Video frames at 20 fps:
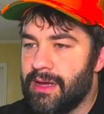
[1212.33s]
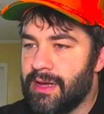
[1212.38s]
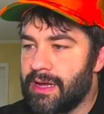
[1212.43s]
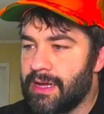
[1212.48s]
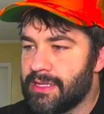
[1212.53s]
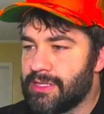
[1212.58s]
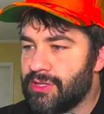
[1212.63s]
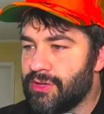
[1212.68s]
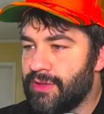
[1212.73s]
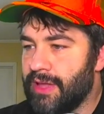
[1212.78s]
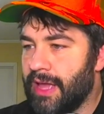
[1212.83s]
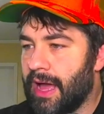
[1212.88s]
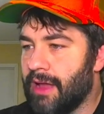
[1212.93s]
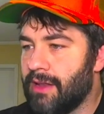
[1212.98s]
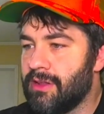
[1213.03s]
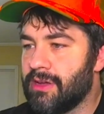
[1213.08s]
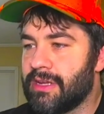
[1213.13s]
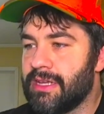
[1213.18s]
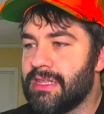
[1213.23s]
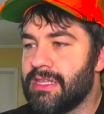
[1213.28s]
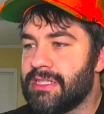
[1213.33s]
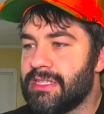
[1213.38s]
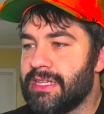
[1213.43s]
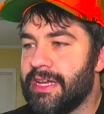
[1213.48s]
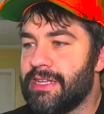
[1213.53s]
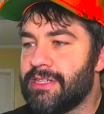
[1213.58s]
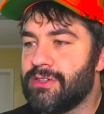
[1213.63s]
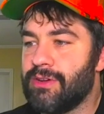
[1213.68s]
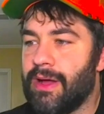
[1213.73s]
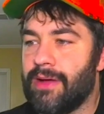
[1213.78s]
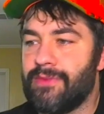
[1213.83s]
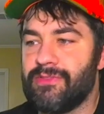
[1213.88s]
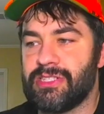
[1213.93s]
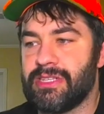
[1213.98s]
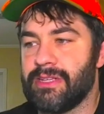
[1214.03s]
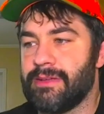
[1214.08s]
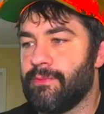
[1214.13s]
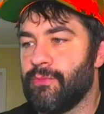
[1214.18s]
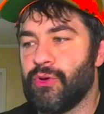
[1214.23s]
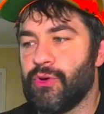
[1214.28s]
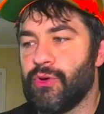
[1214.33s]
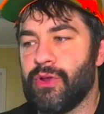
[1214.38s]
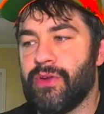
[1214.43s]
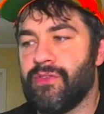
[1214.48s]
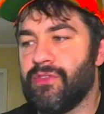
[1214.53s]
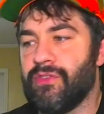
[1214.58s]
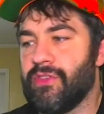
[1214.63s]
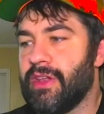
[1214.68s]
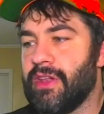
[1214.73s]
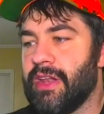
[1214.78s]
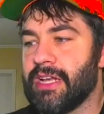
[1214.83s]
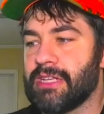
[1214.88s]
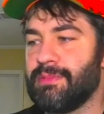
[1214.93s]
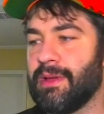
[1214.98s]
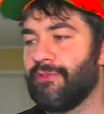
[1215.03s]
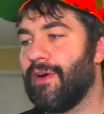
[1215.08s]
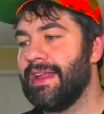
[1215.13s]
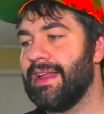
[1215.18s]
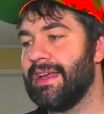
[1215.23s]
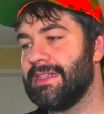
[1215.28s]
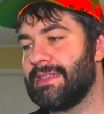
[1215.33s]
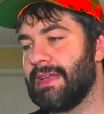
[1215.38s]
So yeah, I'll look at the schedule. Obviously, whatever the next big fight is.